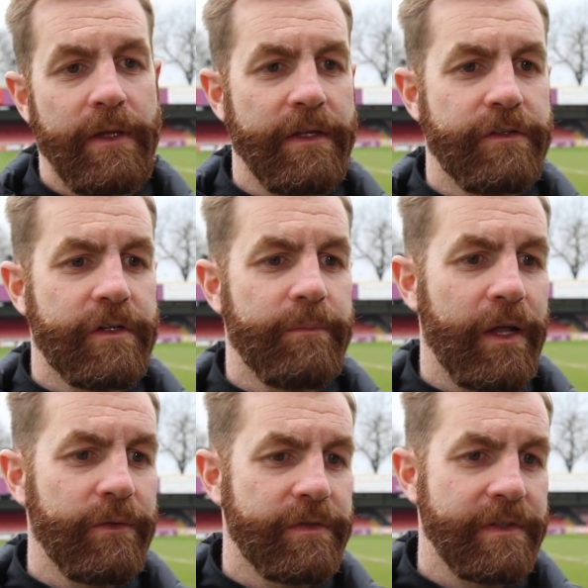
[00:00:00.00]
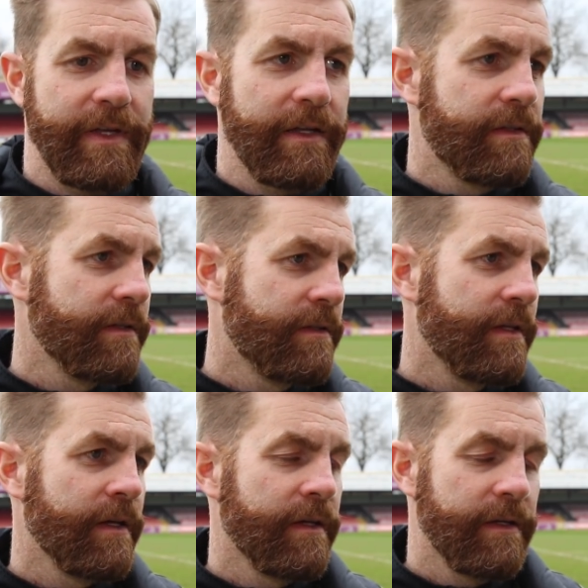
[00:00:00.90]
Yeah, he took a blow to his head,
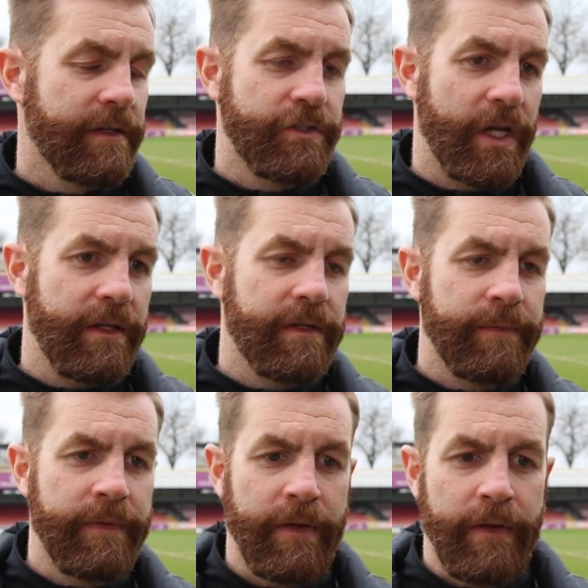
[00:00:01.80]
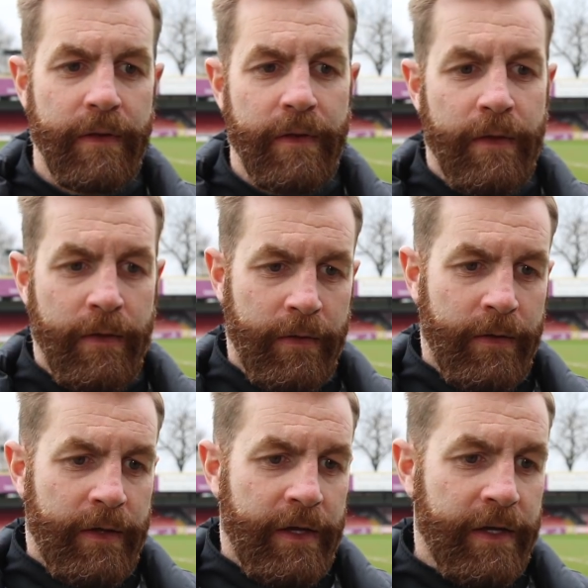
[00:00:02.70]
did Jake,
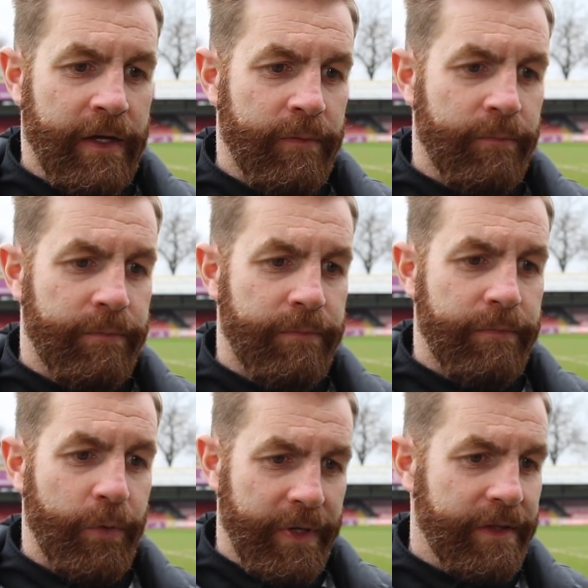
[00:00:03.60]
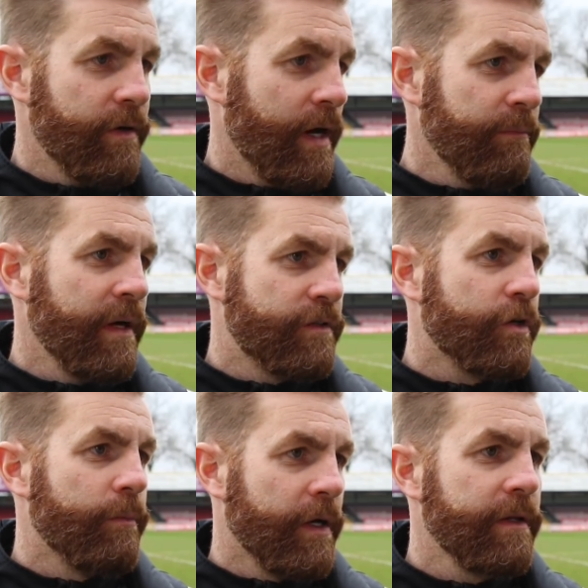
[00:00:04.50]
and but we had the right man to
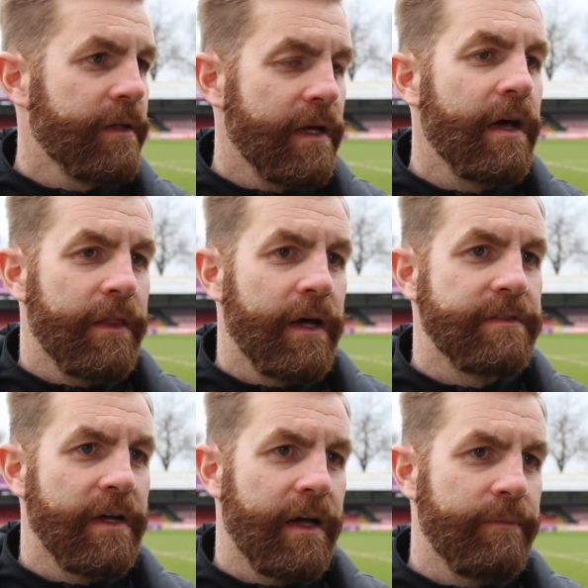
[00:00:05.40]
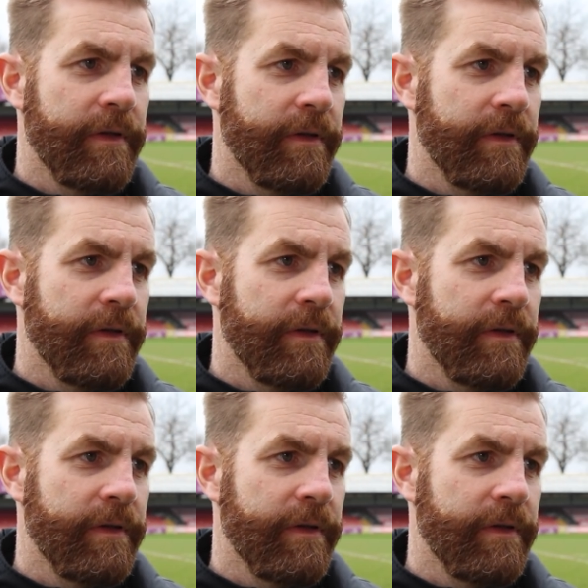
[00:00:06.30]
come on at that time,